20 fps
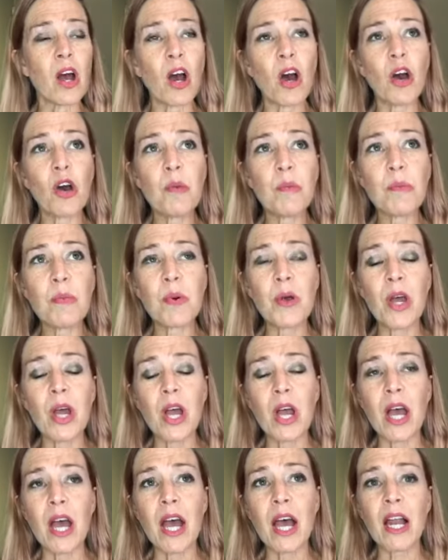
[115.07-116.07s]
Hope
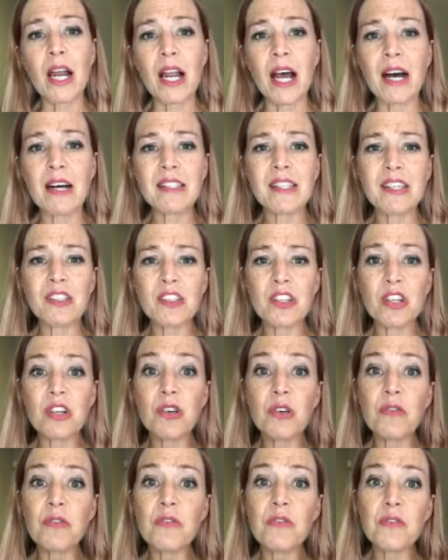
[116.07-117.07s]
allows us to
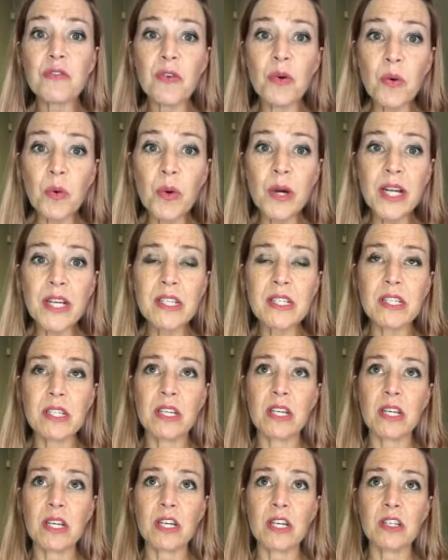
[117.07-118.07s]
look forward
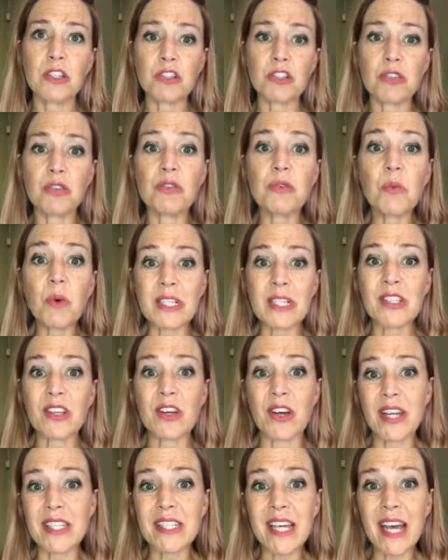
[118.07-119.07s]
to what's
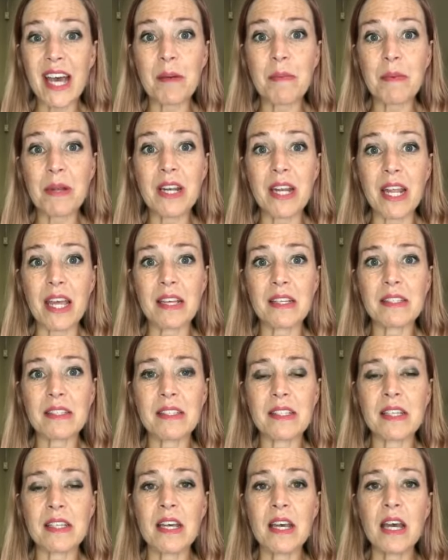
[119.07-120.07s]
going to happen
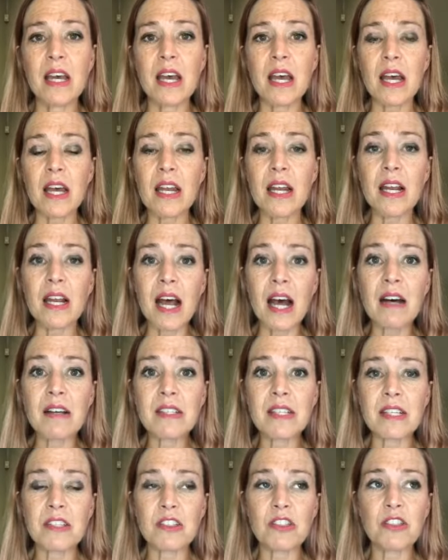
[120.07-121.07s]
next. It
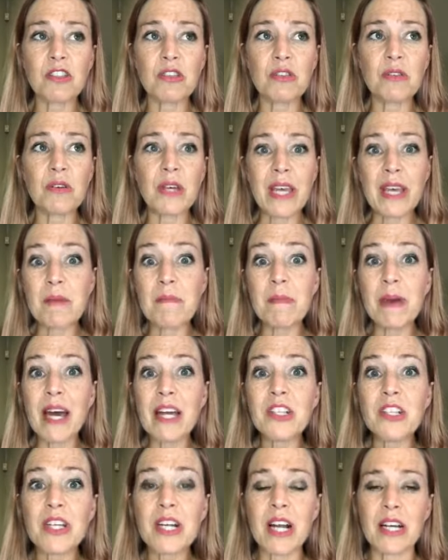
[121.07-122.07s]
allows us to
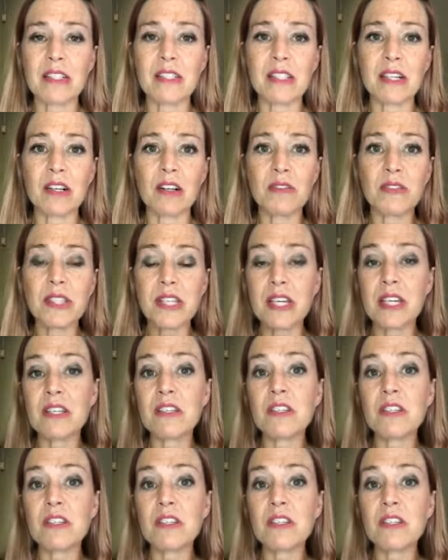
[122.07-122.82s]
imagine ourselves